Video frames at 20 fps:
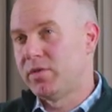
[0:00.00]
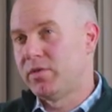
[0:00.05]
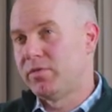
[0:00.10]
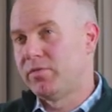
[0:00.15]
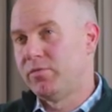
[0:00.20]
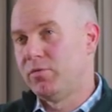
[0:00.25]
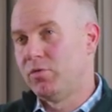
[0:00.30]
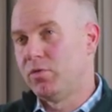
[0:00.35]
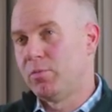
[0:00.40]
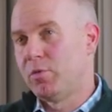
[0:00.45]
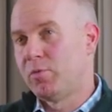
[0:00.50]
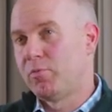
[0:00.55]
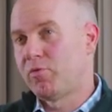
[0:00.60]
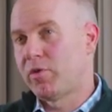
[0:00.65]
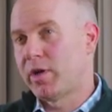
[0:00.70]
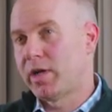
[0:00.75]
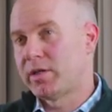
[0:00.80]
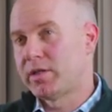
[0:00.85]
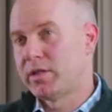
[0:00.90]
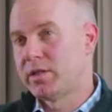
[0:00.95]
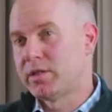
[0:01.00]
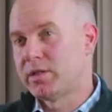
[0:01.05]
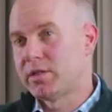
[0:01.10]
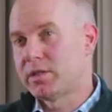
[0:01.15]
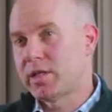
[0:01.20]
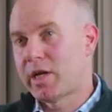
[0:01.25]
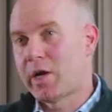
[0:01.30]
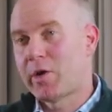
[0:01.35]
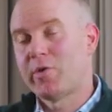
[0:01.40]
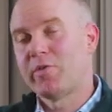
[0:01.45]
of normal practice.
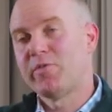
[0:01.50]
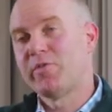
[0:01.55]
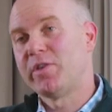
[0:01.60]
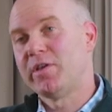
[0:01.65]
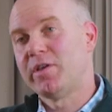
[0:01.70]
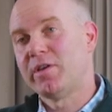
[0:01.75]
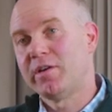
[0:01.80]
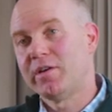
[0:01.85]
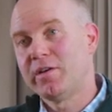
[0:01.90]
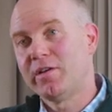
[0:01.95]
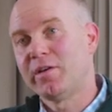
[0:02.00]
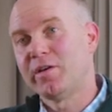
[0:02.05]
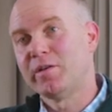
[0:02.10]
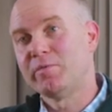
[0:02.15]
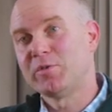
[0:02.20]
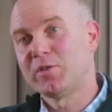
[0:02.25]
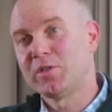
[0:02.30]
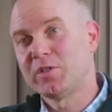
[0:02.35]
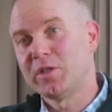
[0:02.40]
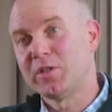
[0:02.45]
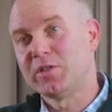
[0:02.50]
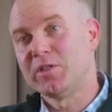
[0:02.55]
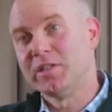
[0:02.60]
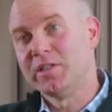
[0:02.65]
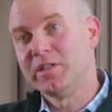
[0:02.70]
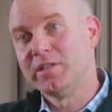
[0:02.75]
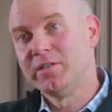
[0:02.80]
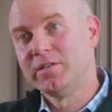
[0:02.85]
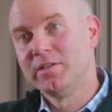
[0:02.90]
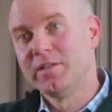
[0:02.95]
However, the iHype
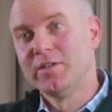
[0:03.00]
study